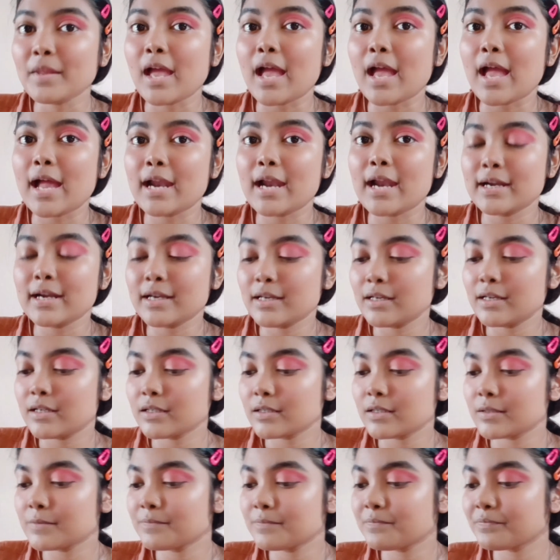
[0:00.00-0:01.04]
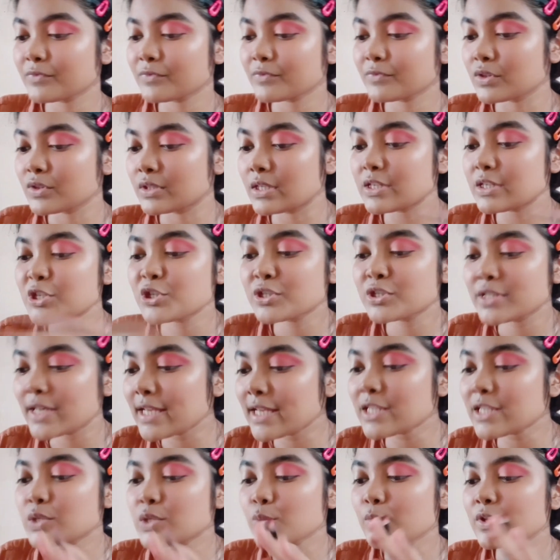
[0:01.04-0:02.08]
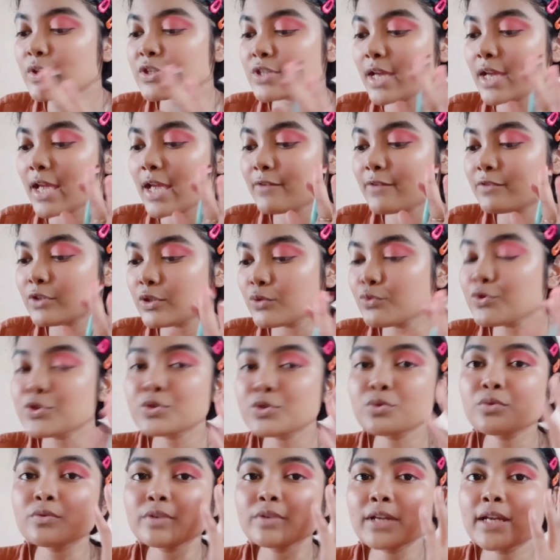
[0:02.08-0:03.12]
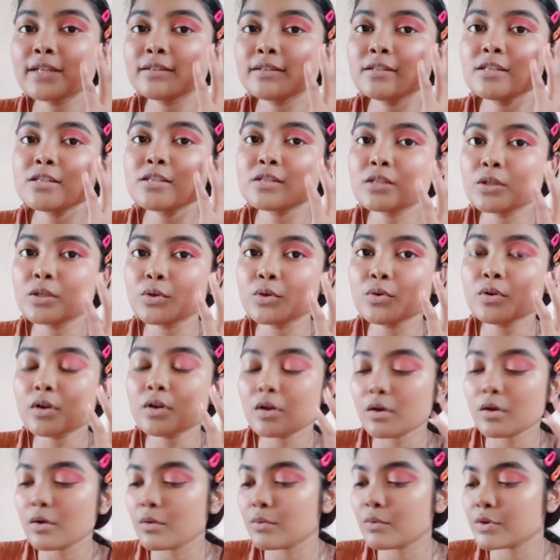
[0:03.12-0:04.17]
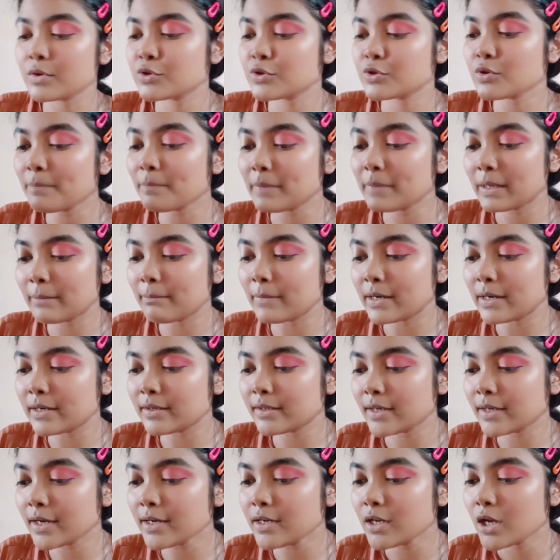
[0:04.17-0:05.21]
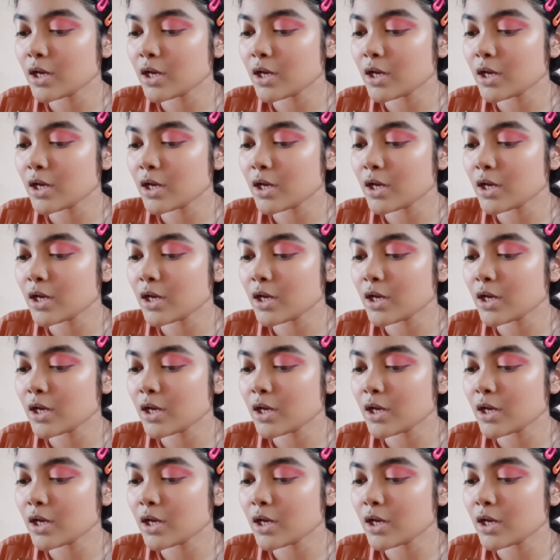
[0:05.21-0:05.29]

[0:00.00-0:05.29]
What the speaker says: and the shades which I have used to create this look were so pigmented,